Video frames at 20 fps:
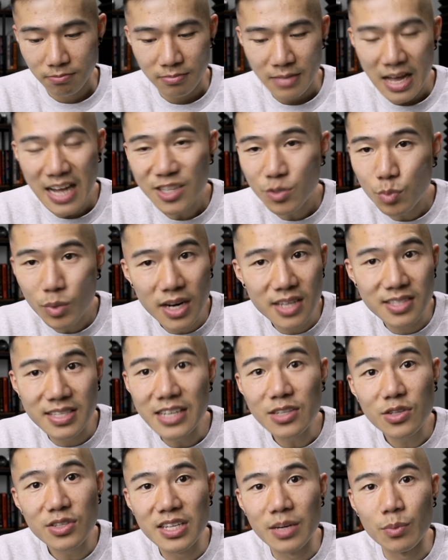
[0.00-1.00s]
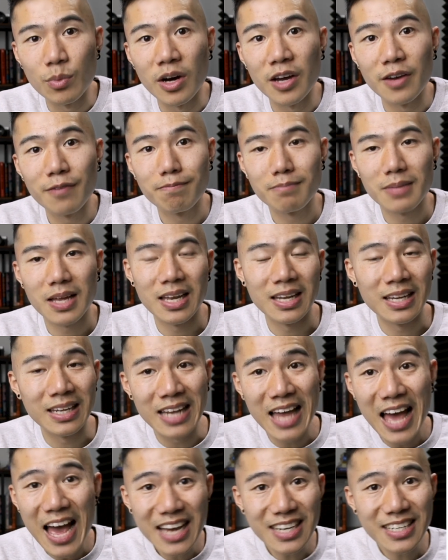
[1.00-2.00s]
That's what I sent to someone,
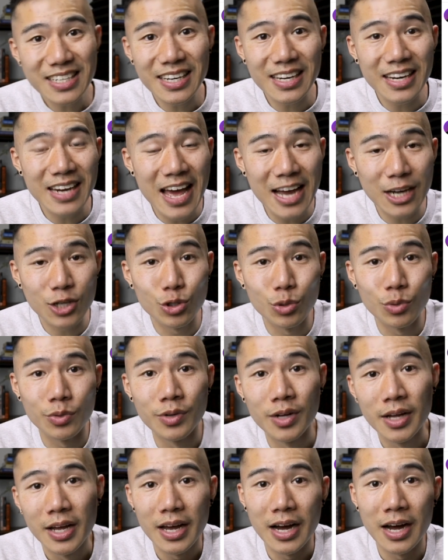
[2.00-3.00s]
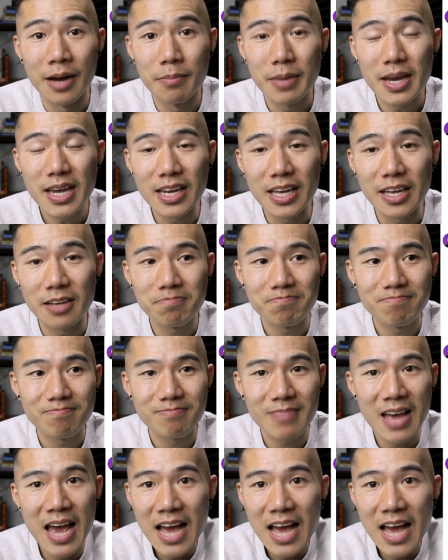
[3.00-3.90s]
landed an actual meeting,